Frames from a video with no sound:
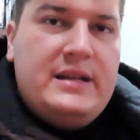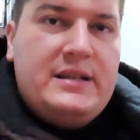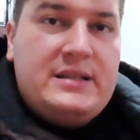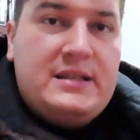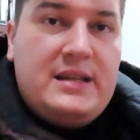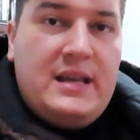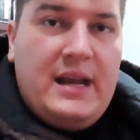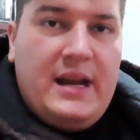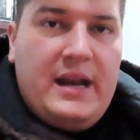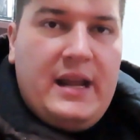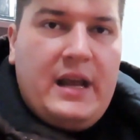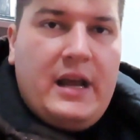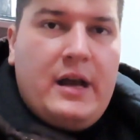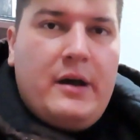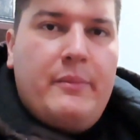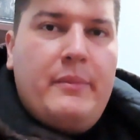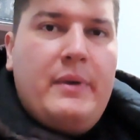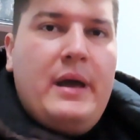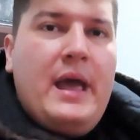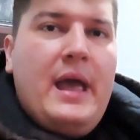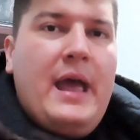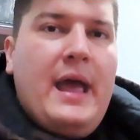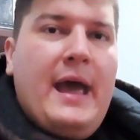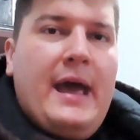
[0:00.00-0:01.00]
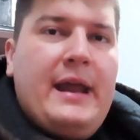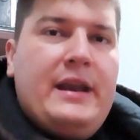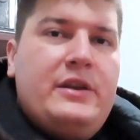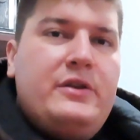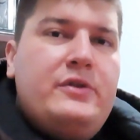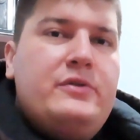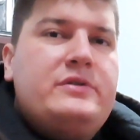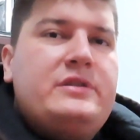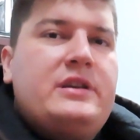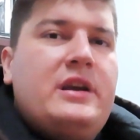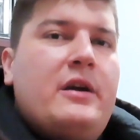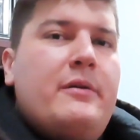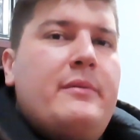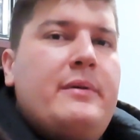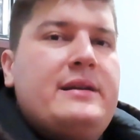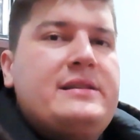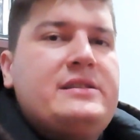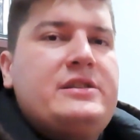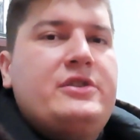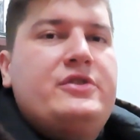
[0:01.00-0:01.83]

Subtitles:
is getting them and using them as a